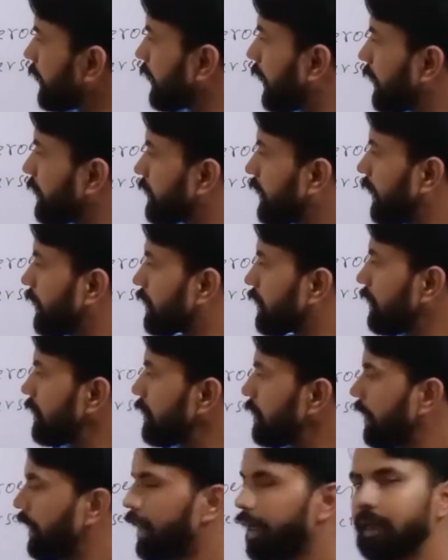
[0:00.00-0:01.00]

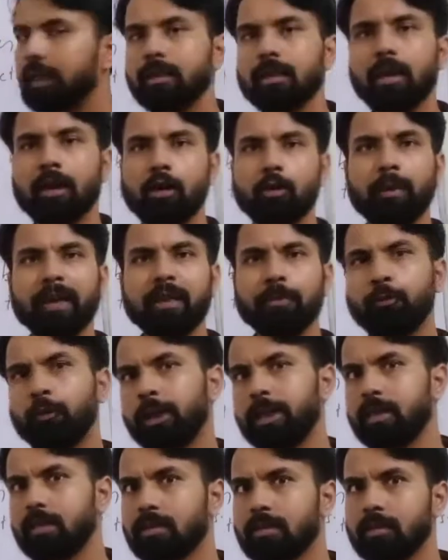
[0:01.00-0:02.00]
x-axis at how many
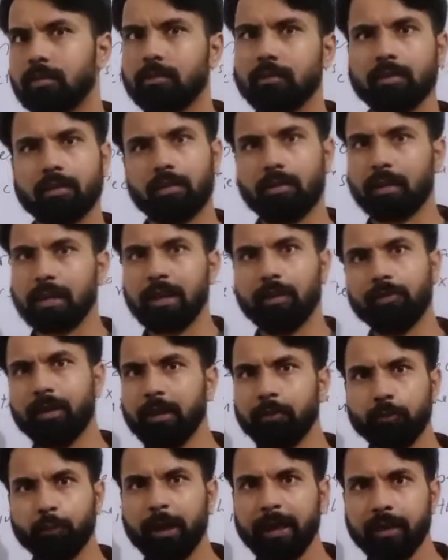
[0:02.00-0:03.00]
points? Only one
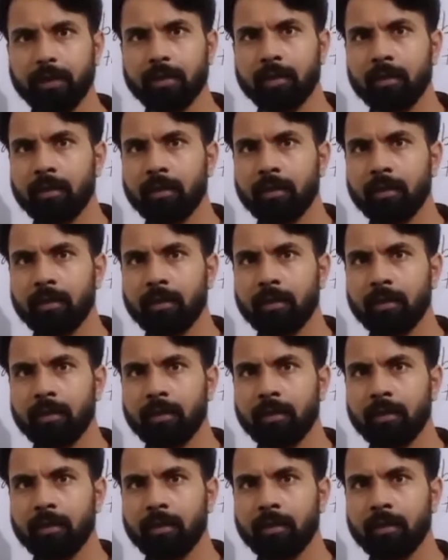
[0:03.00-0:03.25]
point.